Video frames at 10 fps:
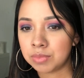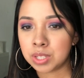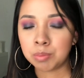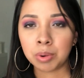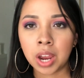
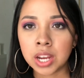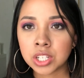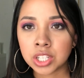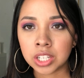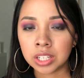
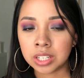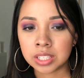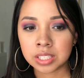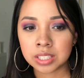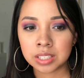depression,
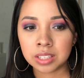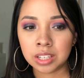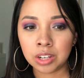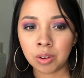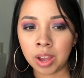this,
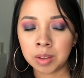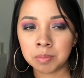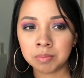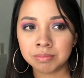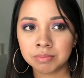you know,
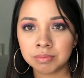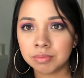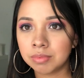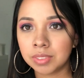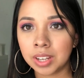I'm
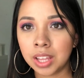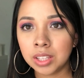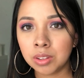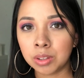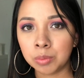not
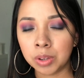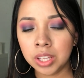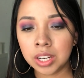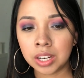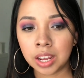the only
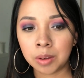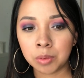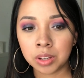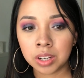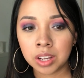one. And I
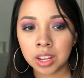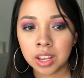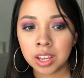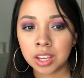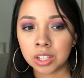want,
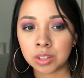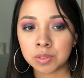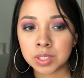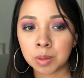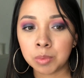you know,
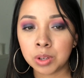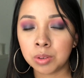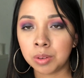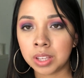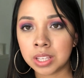if someone
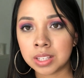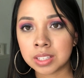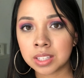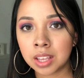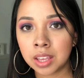who
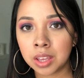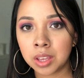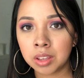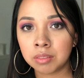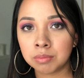is
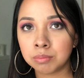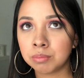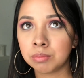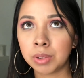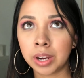
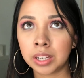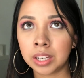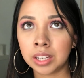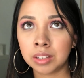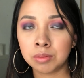
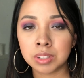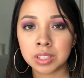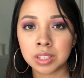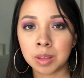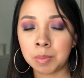pregnant with
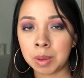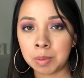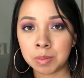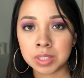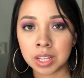a
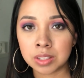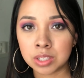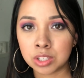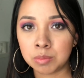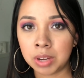baby with Down
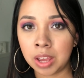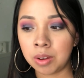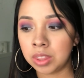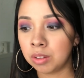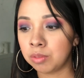syndrome now
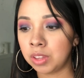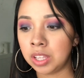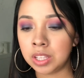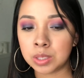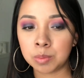and they're
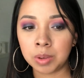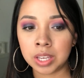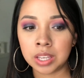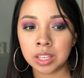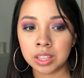feeling
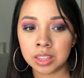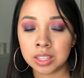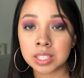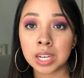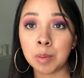
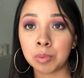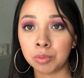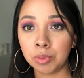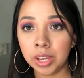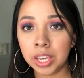this type
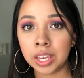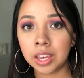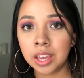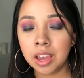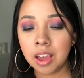of way,
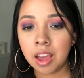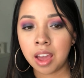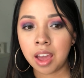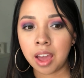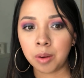
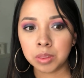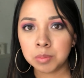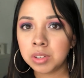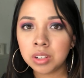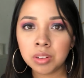I want
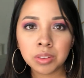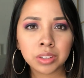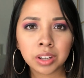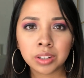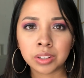them to know they're
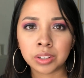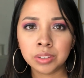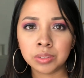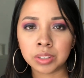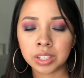not
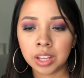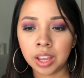alone.